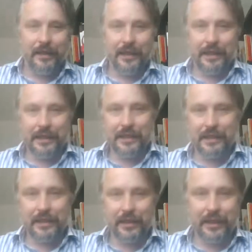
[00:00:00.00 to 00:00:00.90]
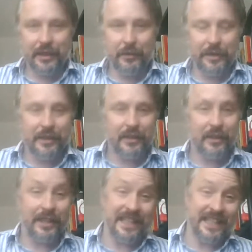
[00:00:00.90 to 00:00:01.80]
it's only human to
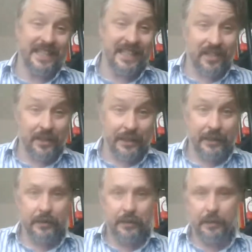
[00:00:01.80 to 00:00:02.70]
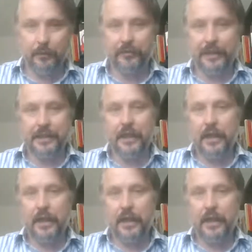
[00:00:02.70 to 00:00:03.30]
like and dislike a number of things.